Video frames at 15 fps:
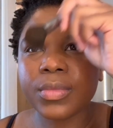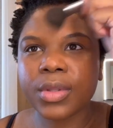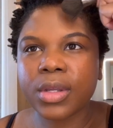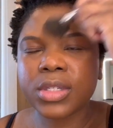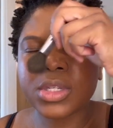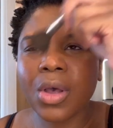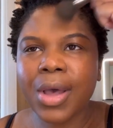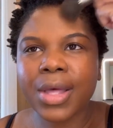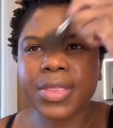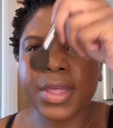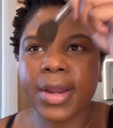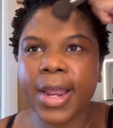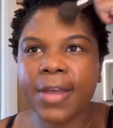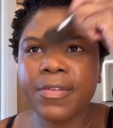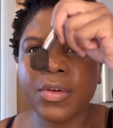saw out there. I
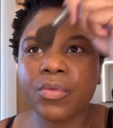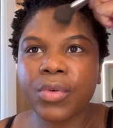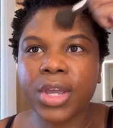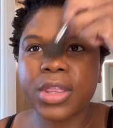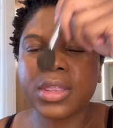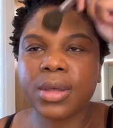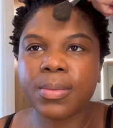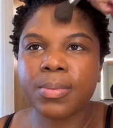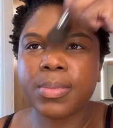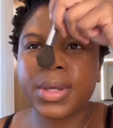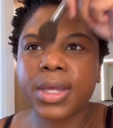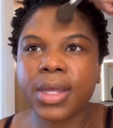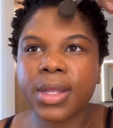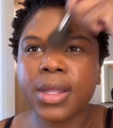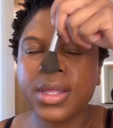haven't read them,
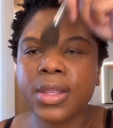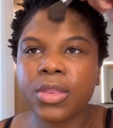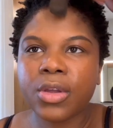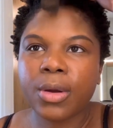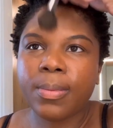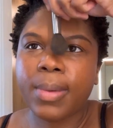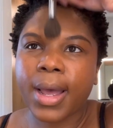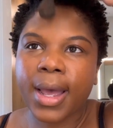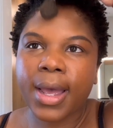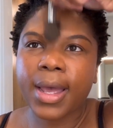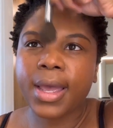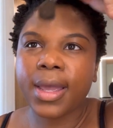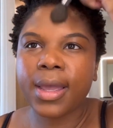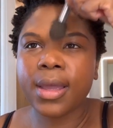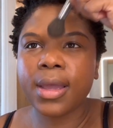but they're
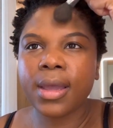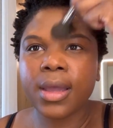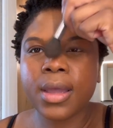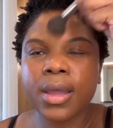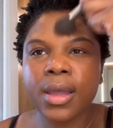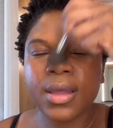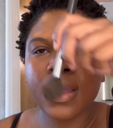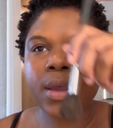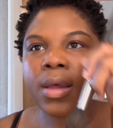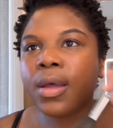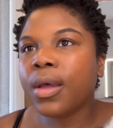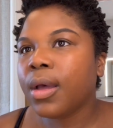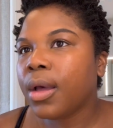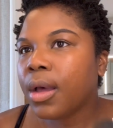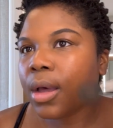by
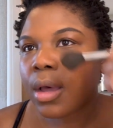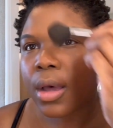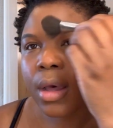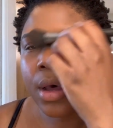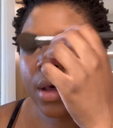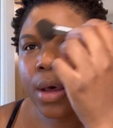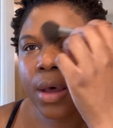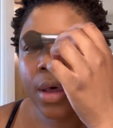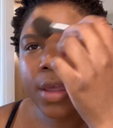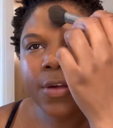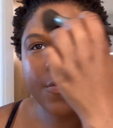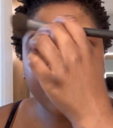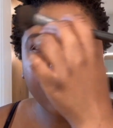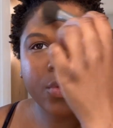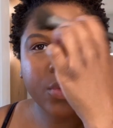
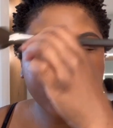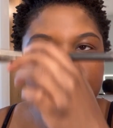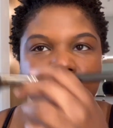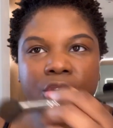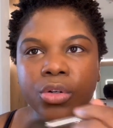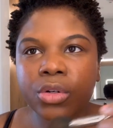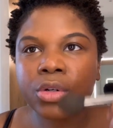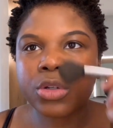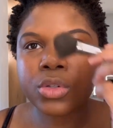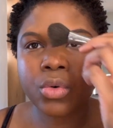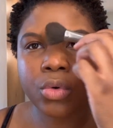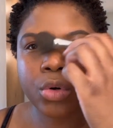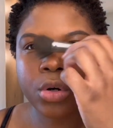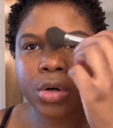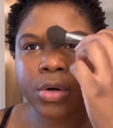influencers
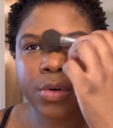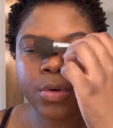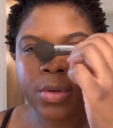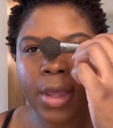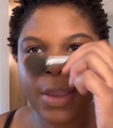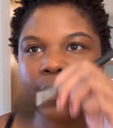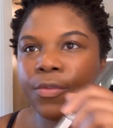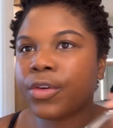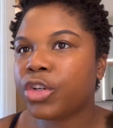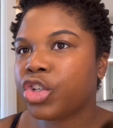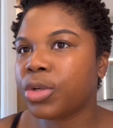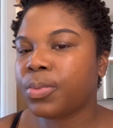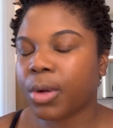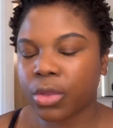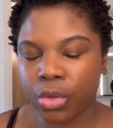or like
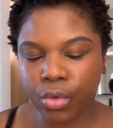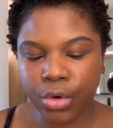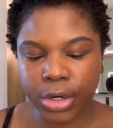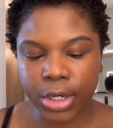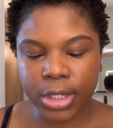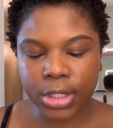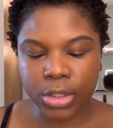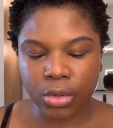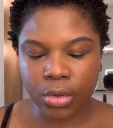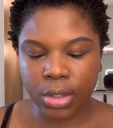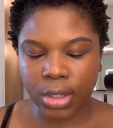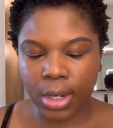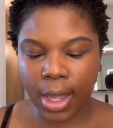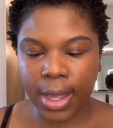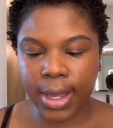friendship authorities
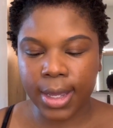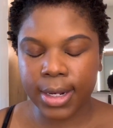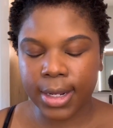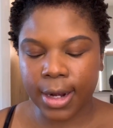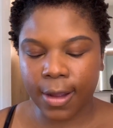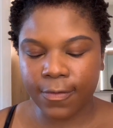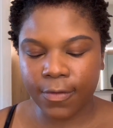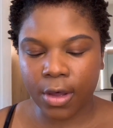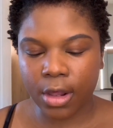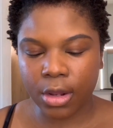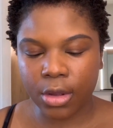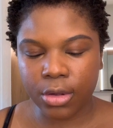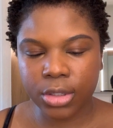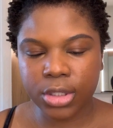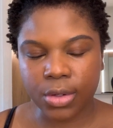online that I
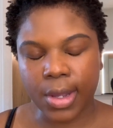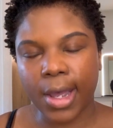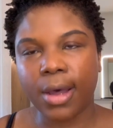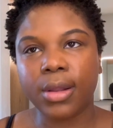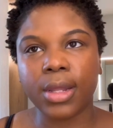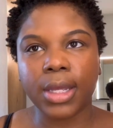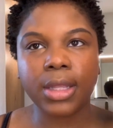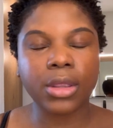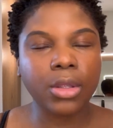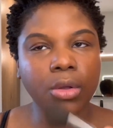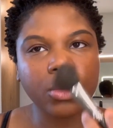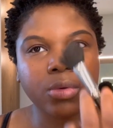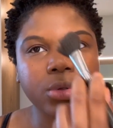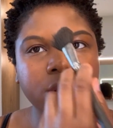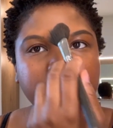follow. So I'll link
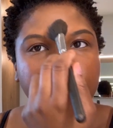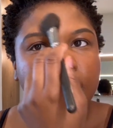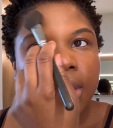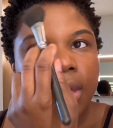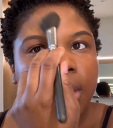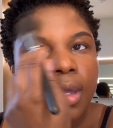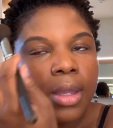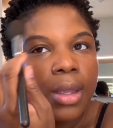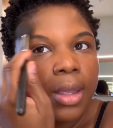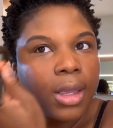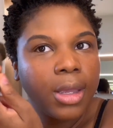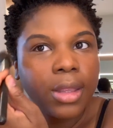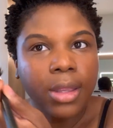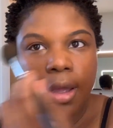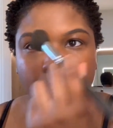those
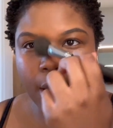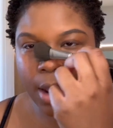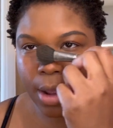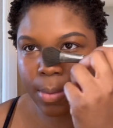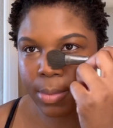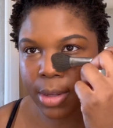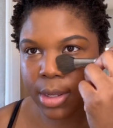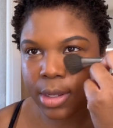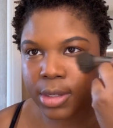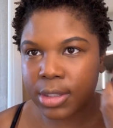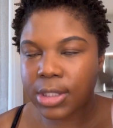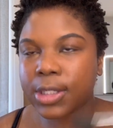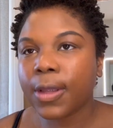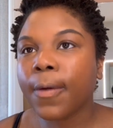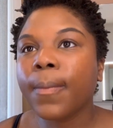in the comments.